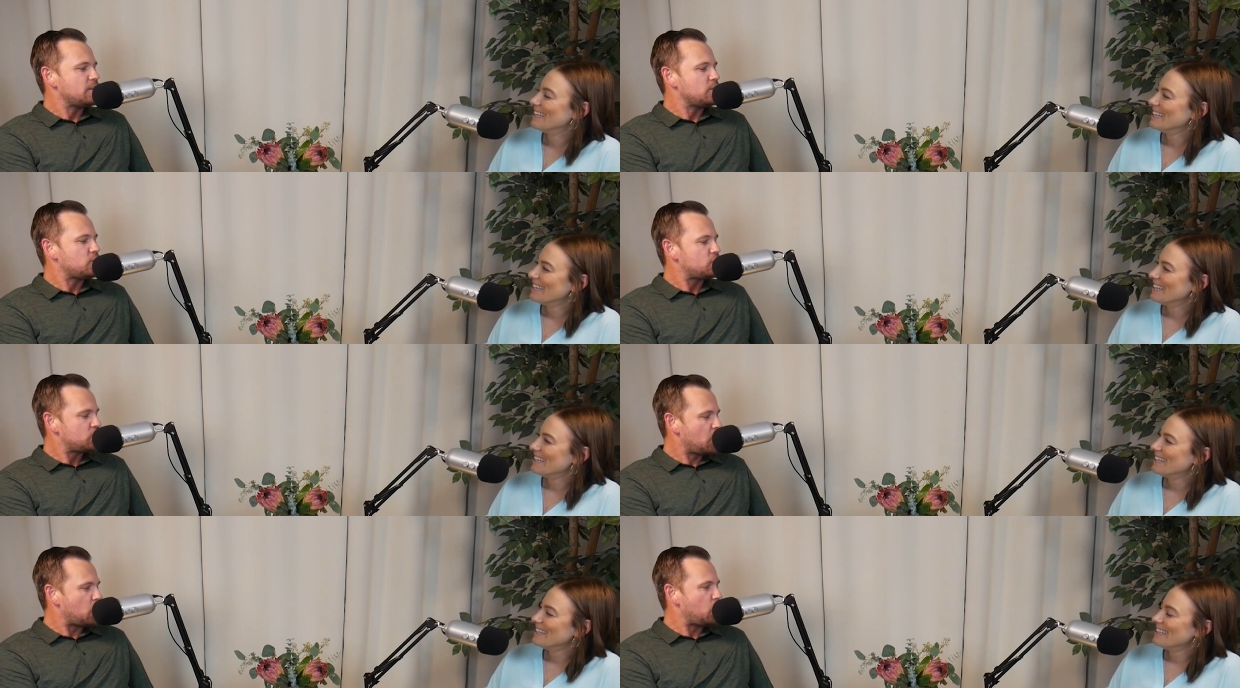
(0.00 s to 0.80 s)

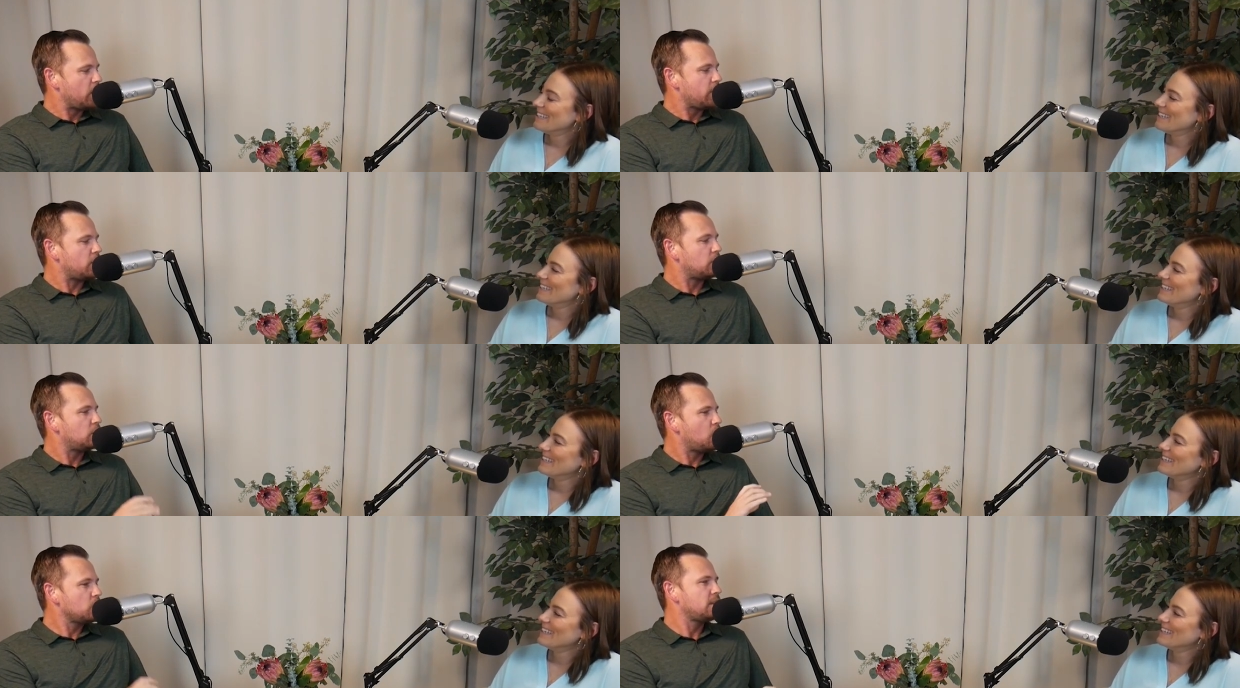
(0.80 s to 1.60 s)
Speaker 1: so the
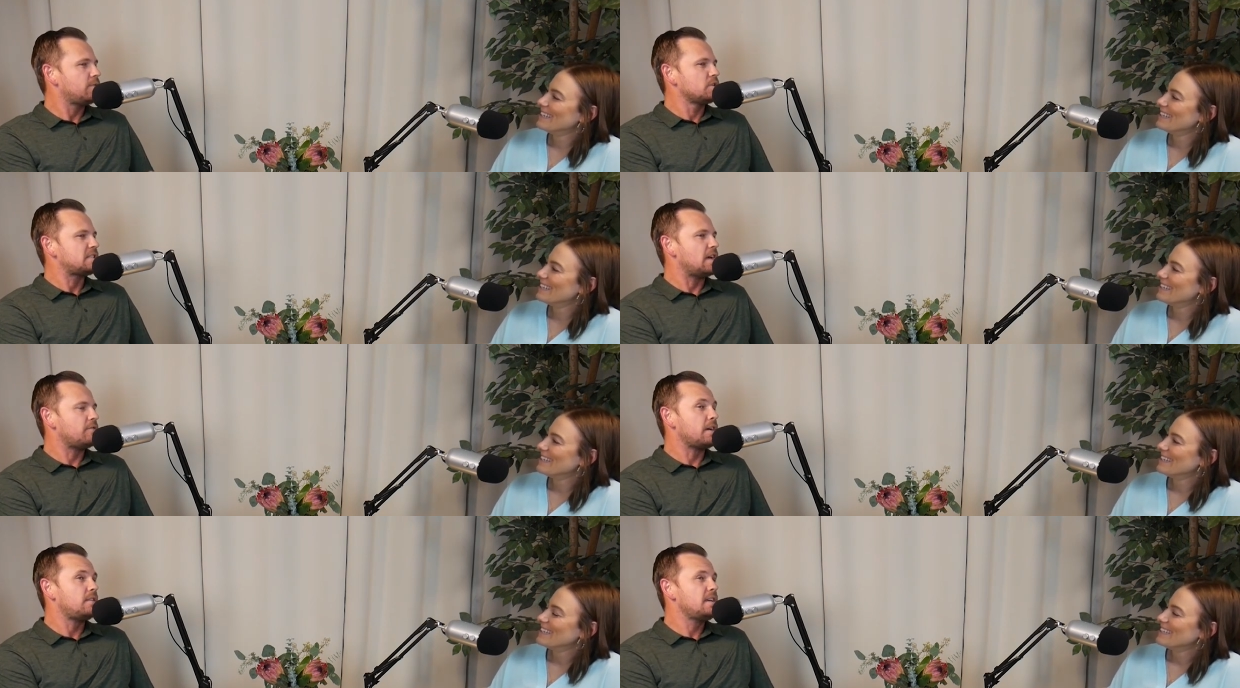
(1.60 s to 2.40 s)
lower level stuff, I
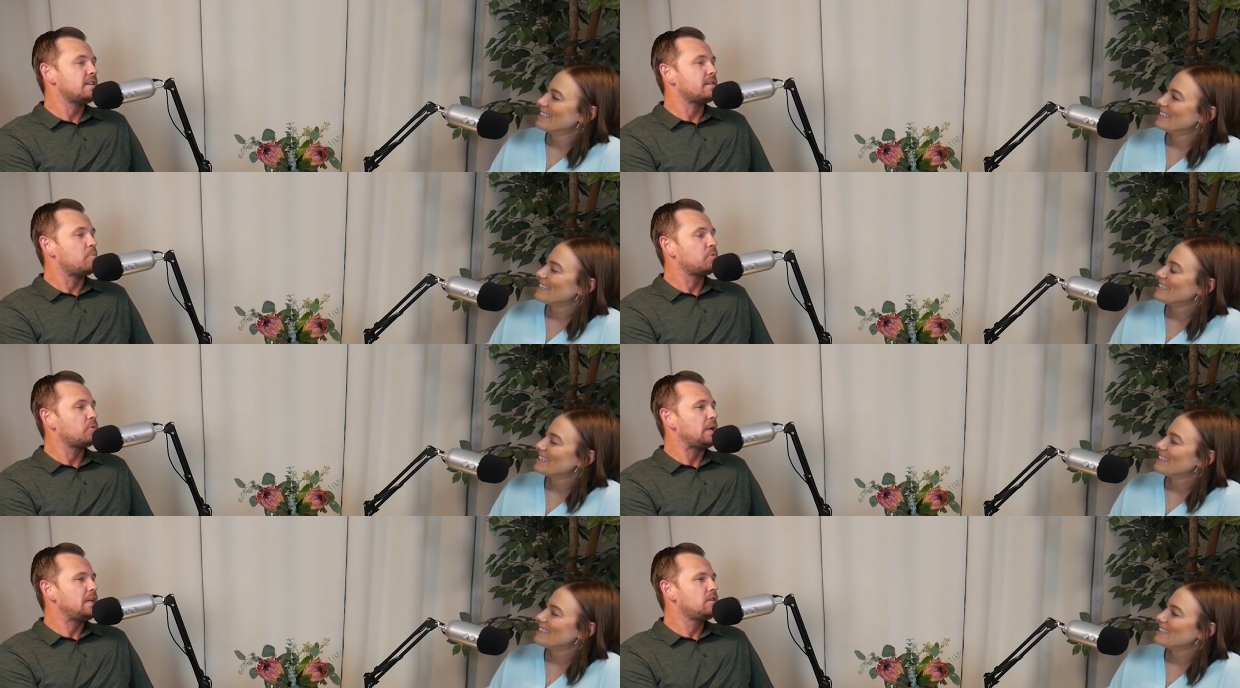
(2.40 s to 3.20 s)
think, is a pretty
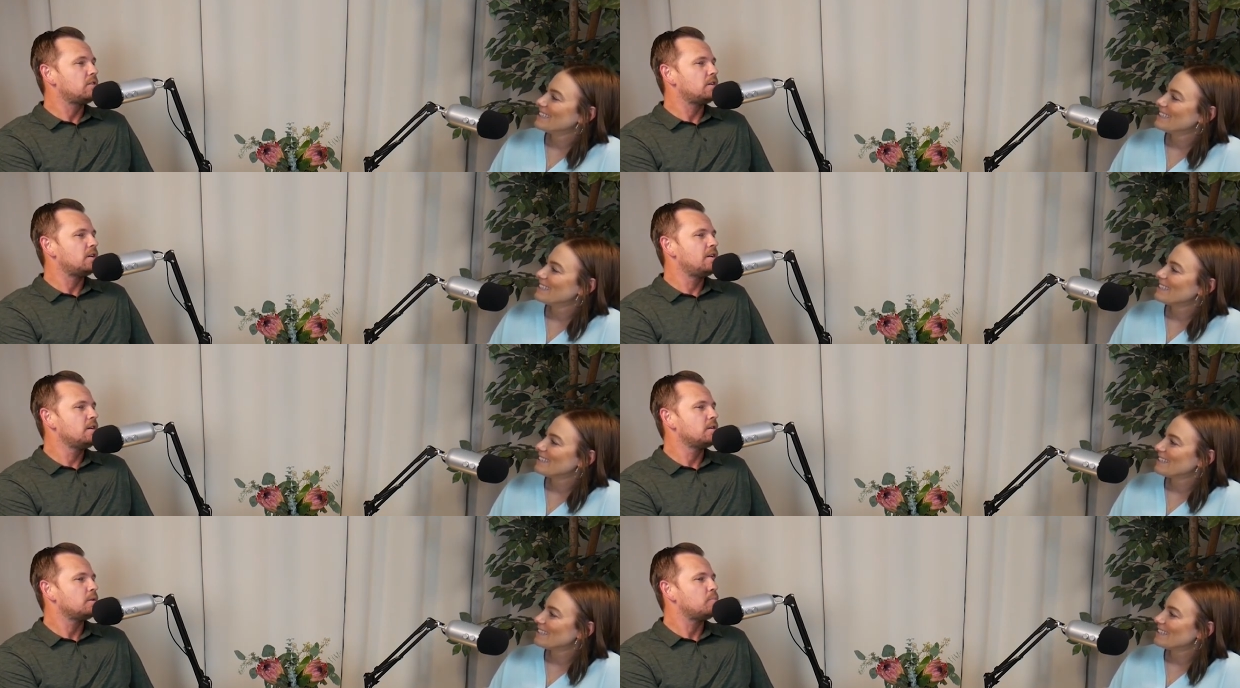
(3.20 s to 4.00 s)
good
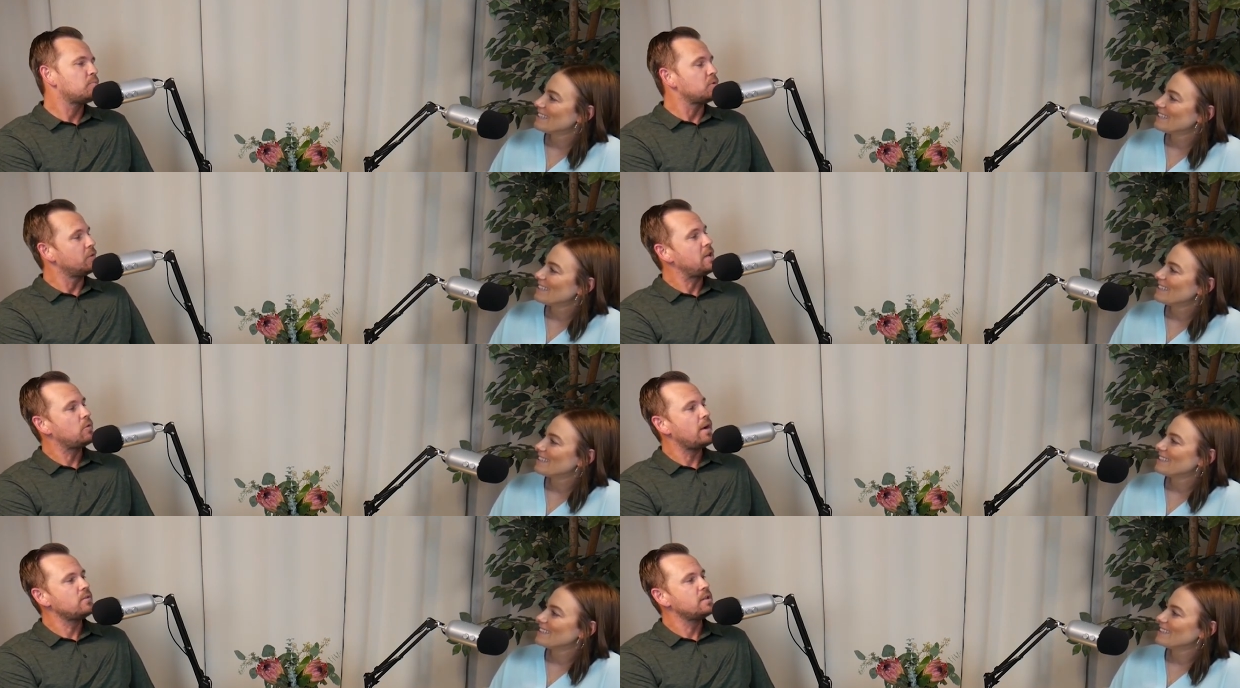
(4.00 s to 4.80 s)
proving
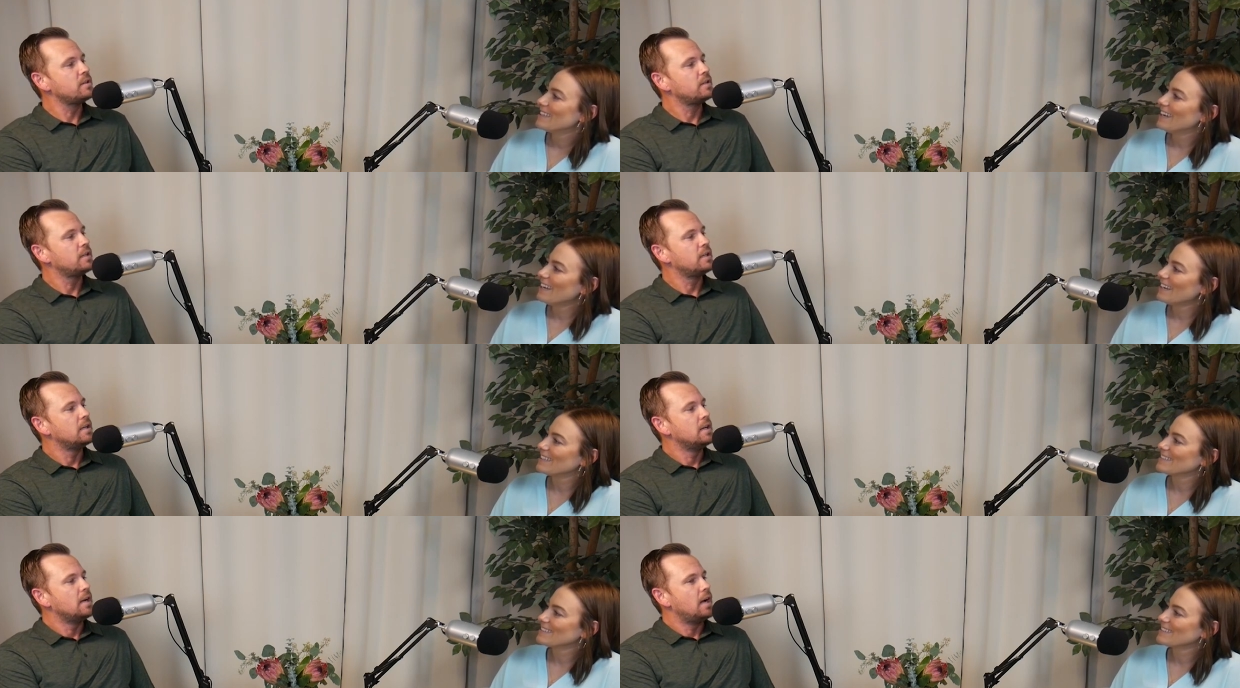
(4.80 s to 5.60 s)
ground. Yeah.
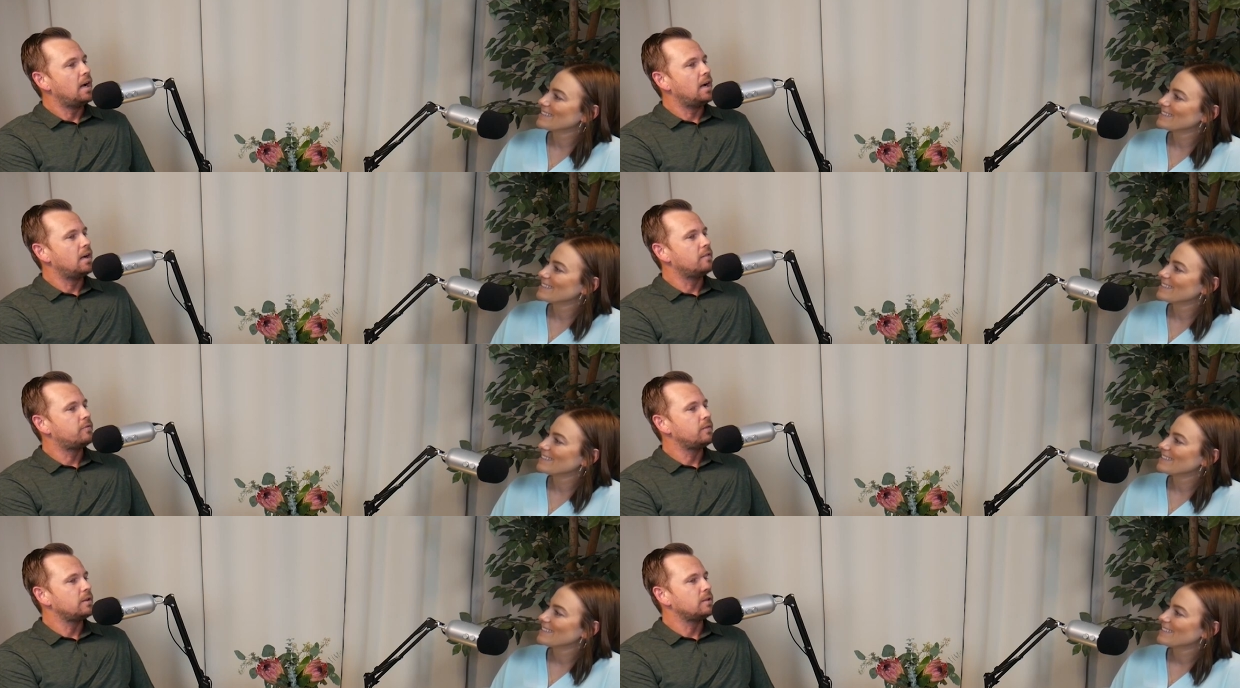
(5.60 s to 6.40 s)
Of
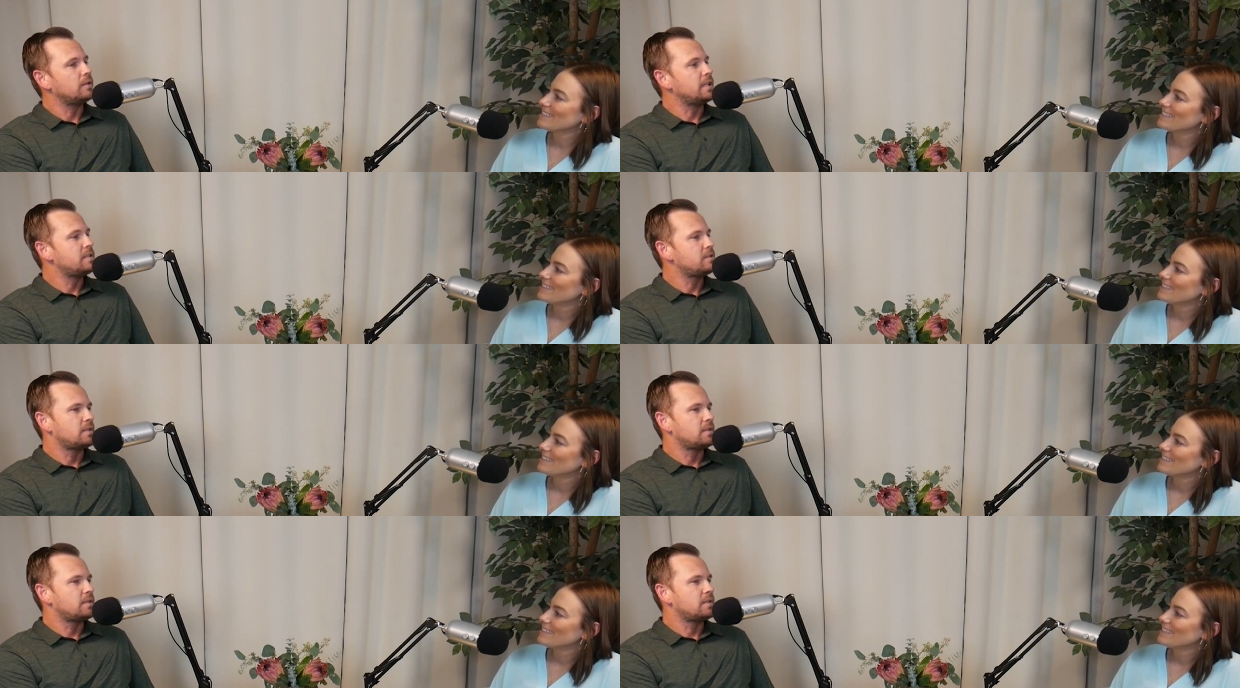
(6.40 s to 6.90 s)
let's get